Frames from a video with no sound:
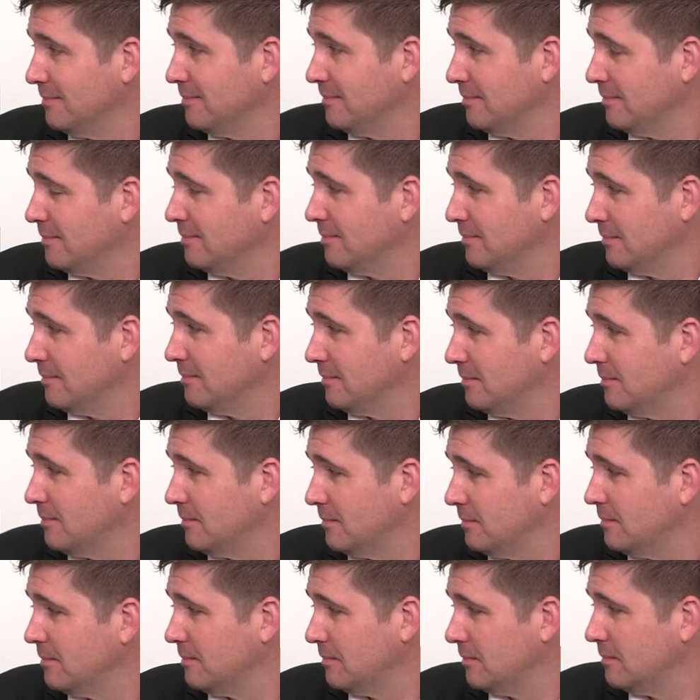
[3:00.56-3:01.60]

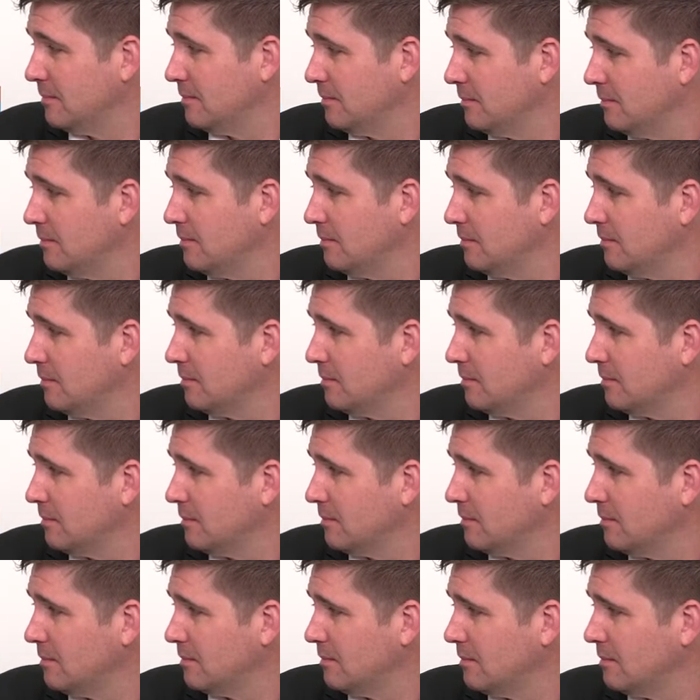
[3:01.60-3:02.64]

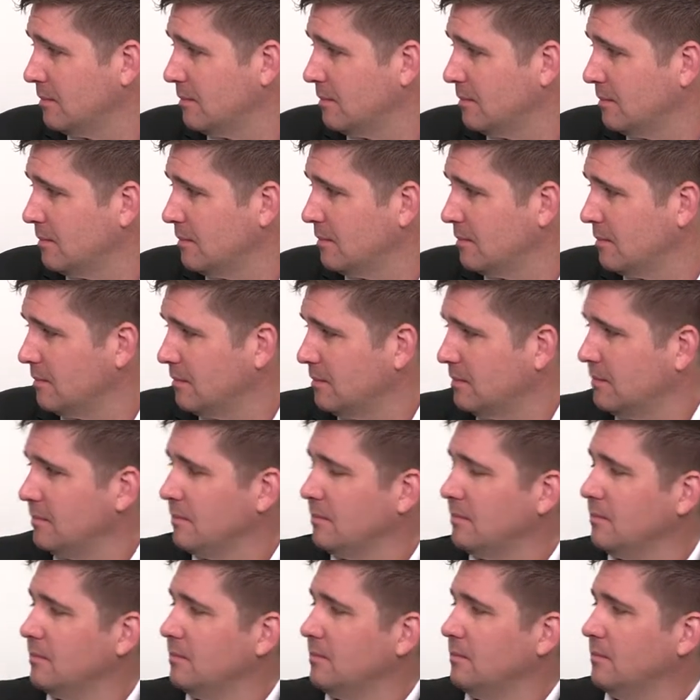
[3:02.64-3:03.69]
(not speaking)